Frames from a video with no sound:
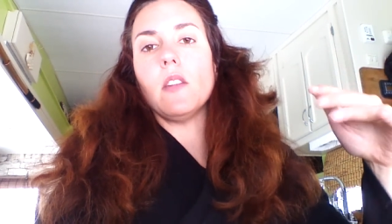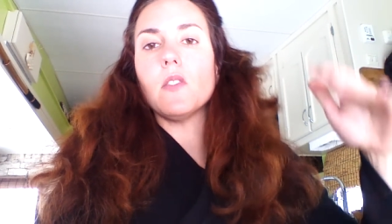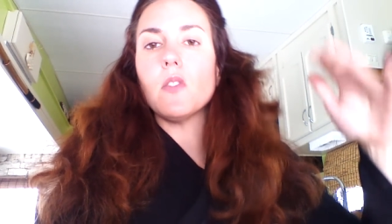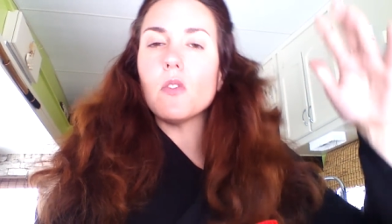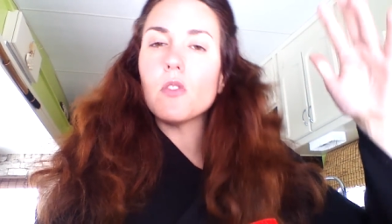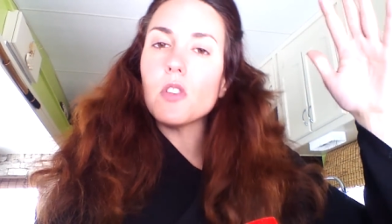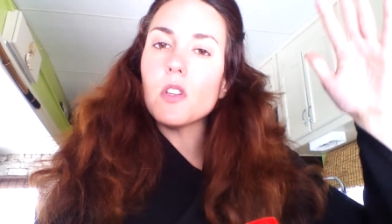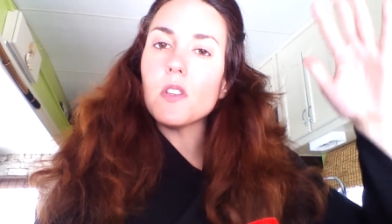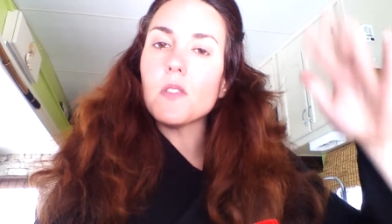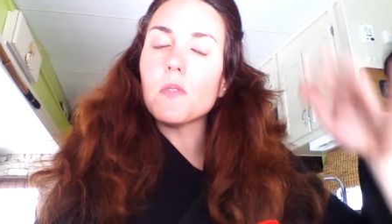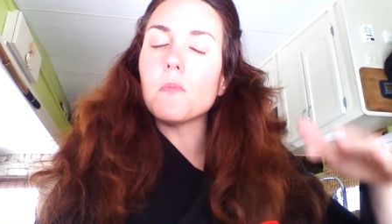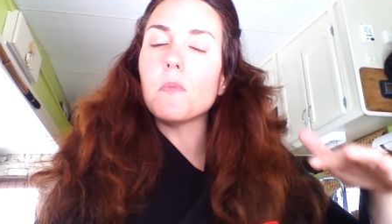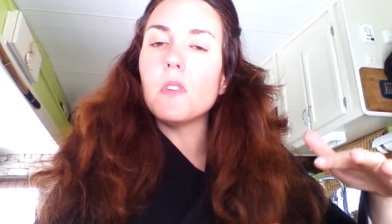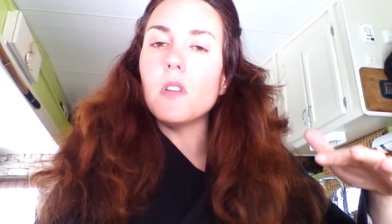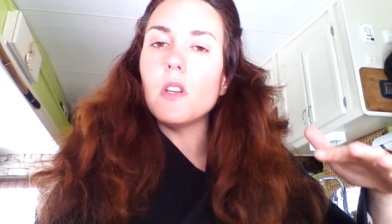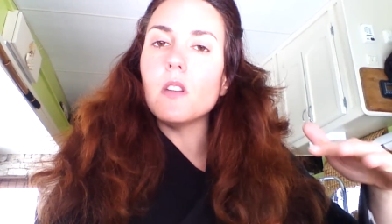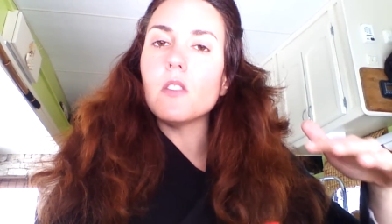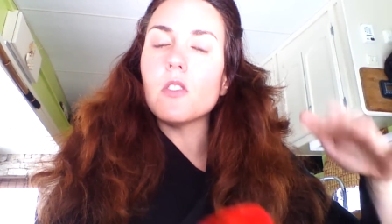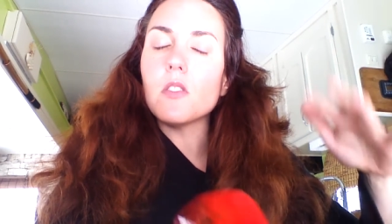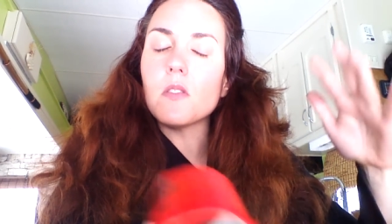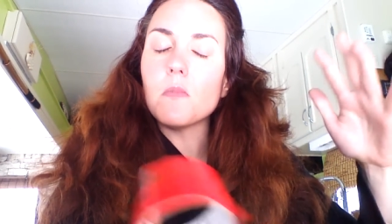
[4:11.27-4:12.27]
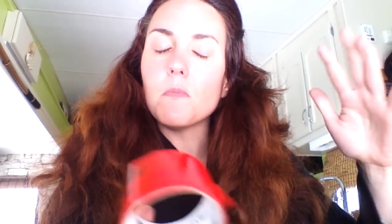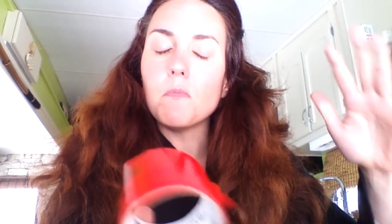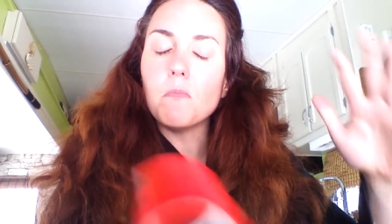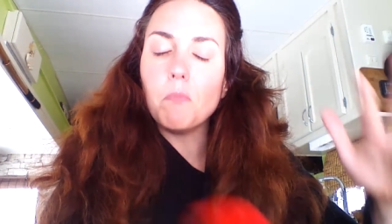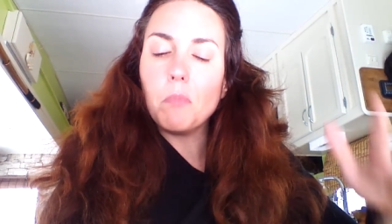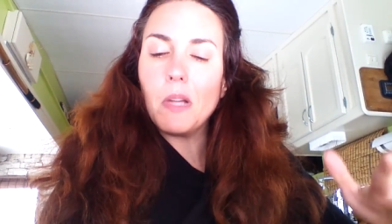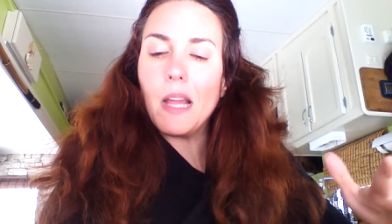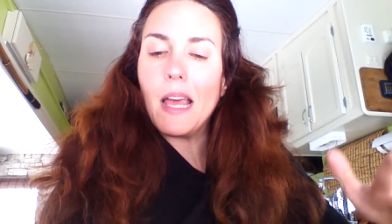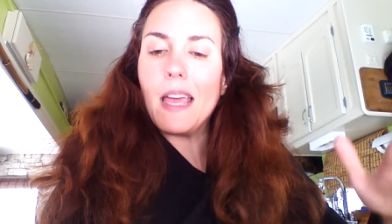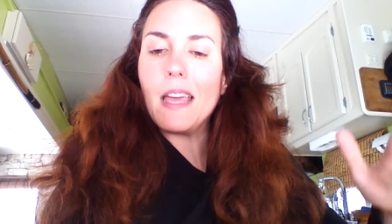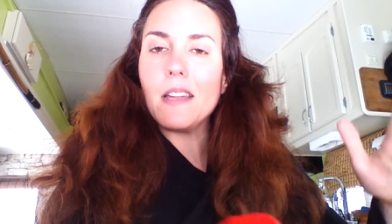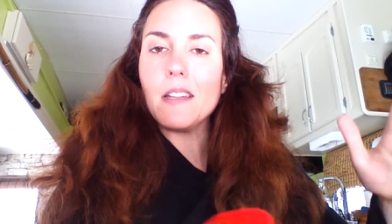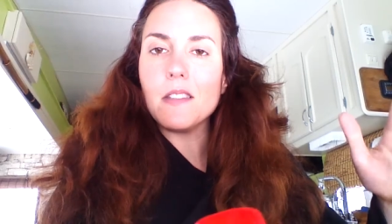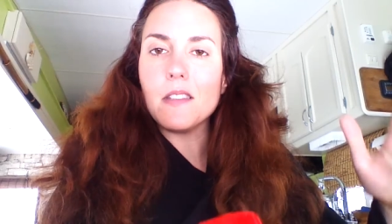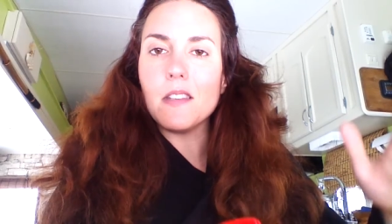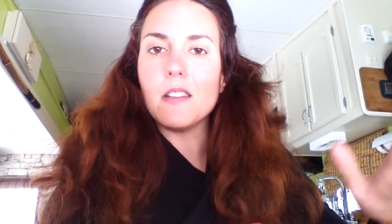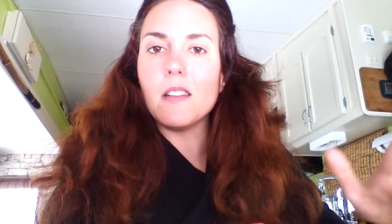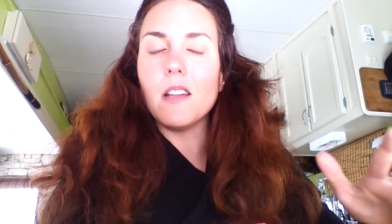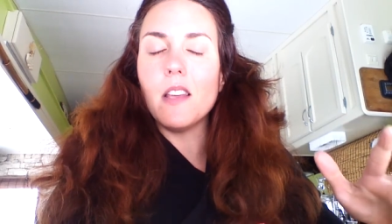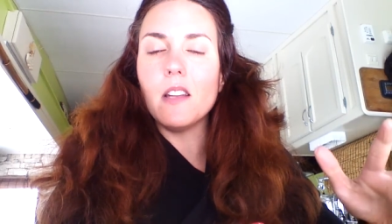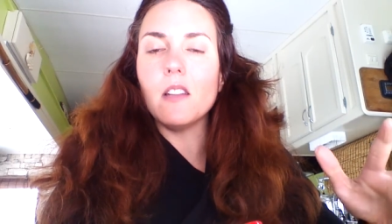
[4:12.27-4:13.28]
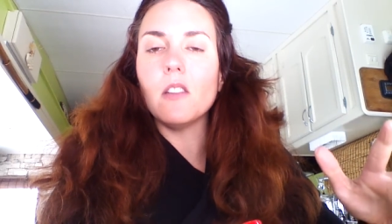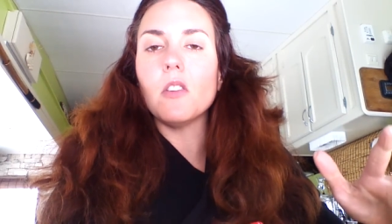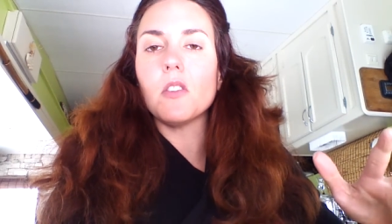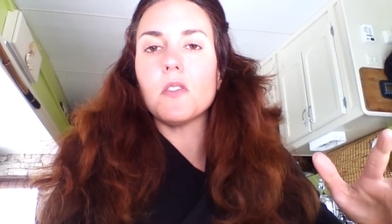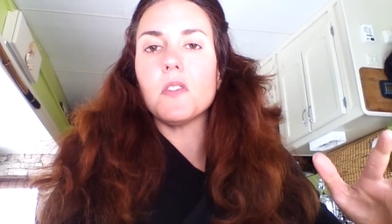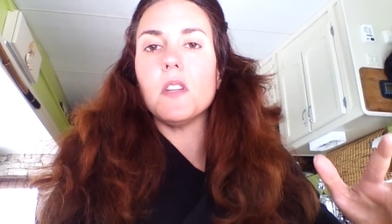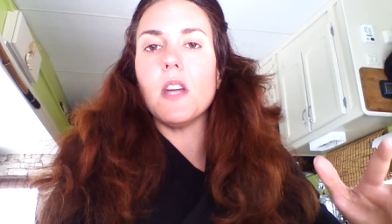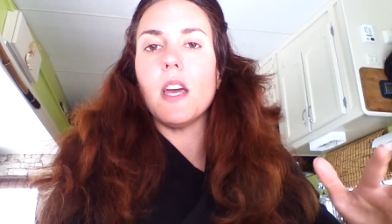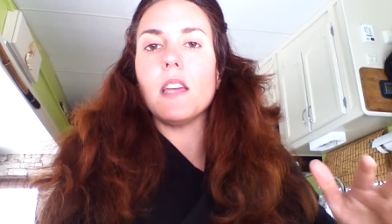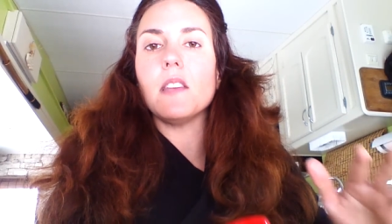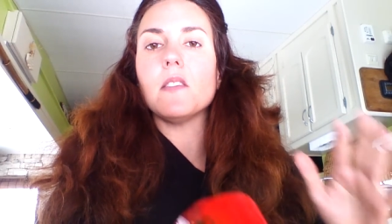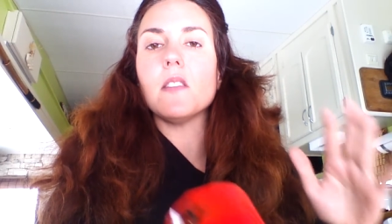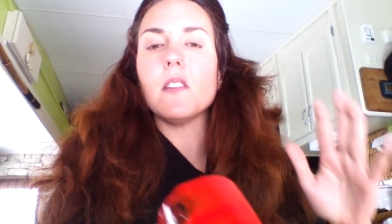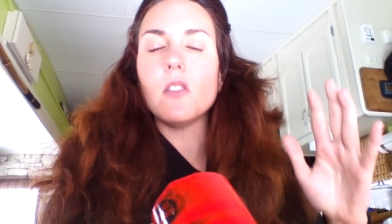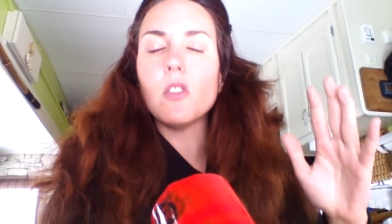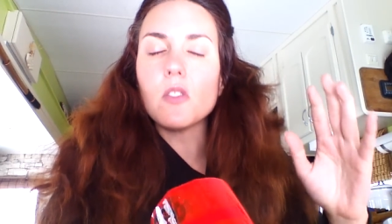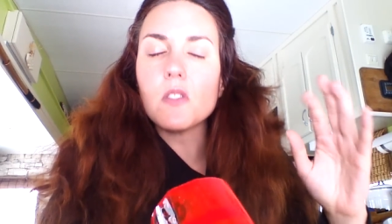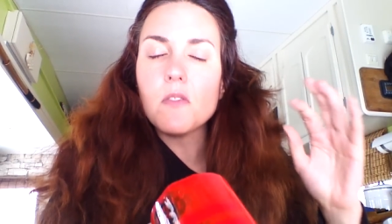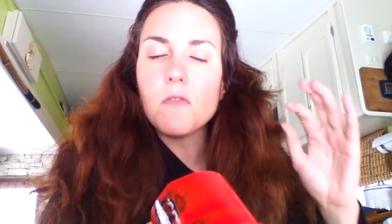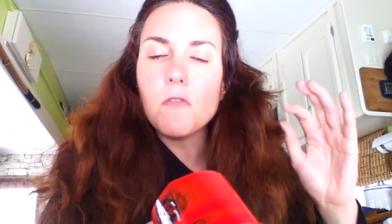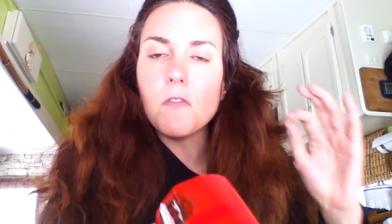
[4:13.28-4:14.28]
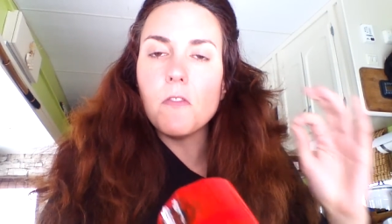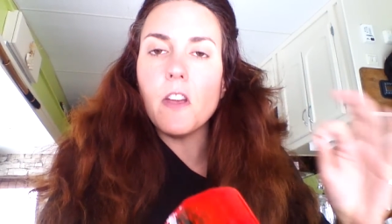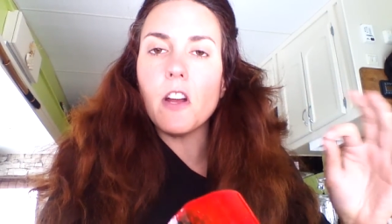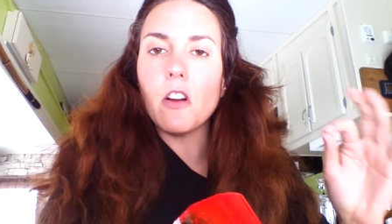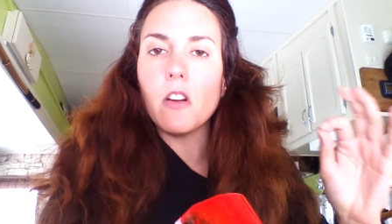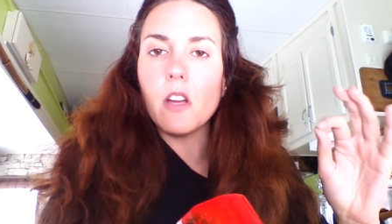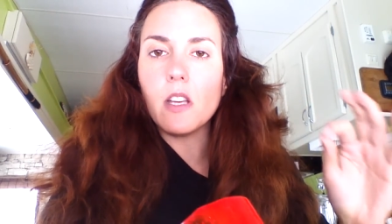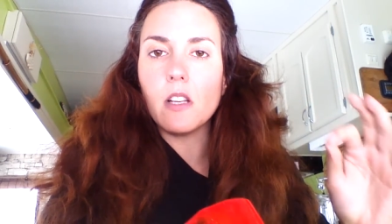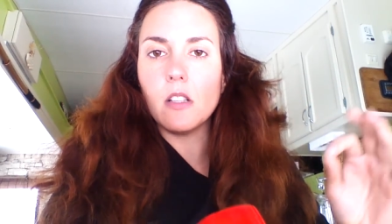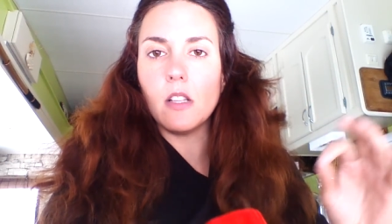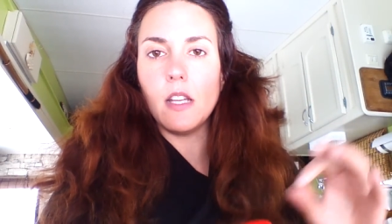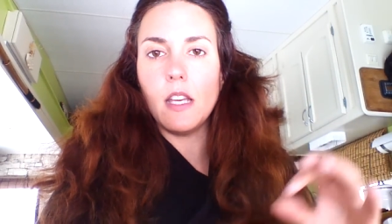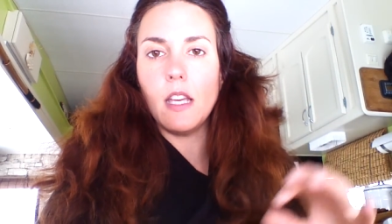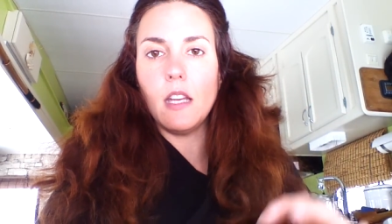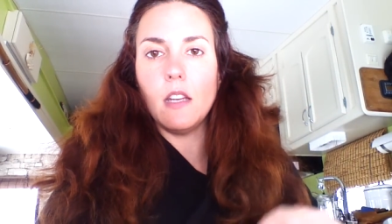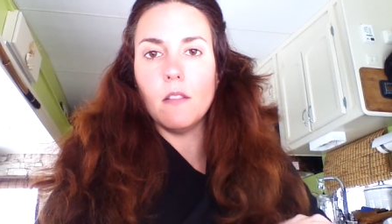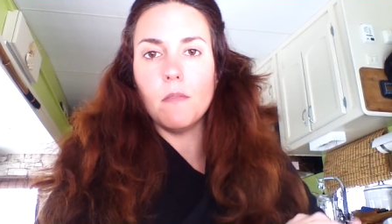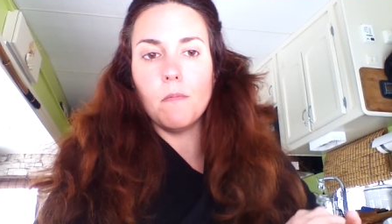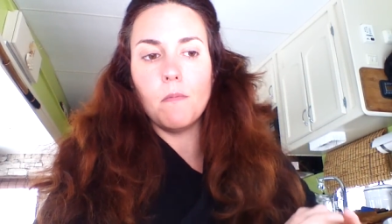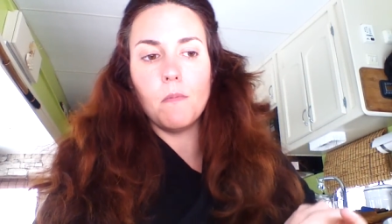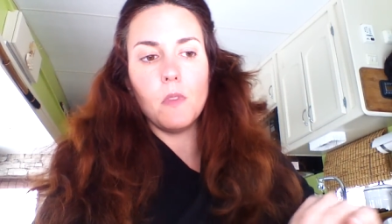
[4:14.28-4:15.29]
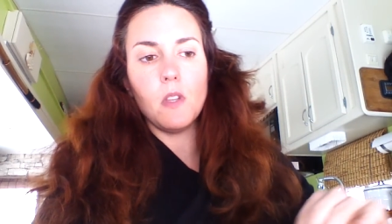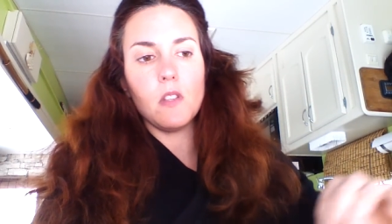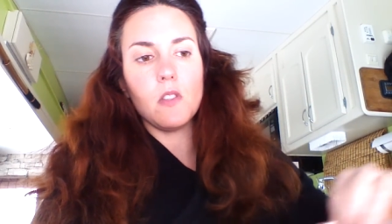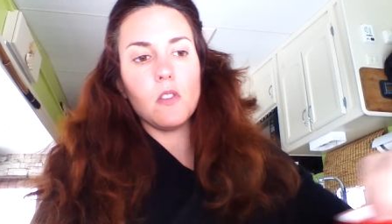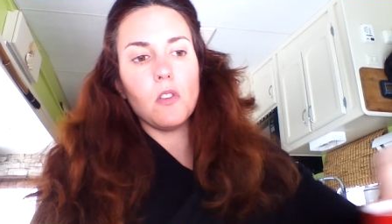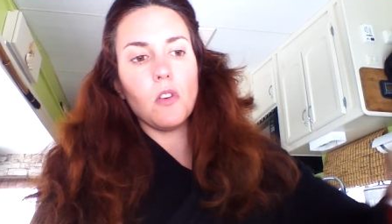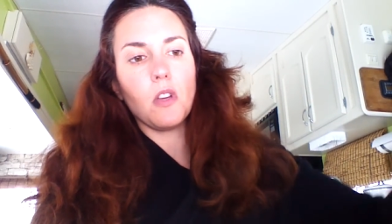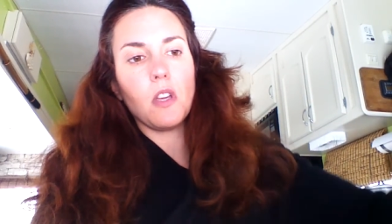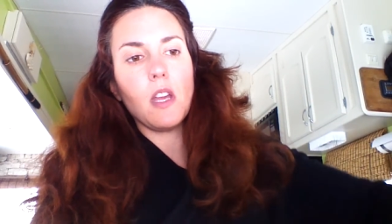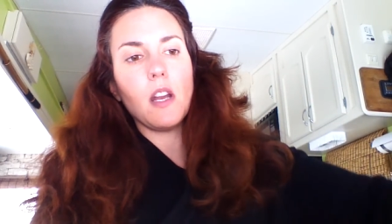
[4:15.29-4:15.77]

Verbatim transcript: So it just, it just blends, it, it looks nice, it looks very clean this look.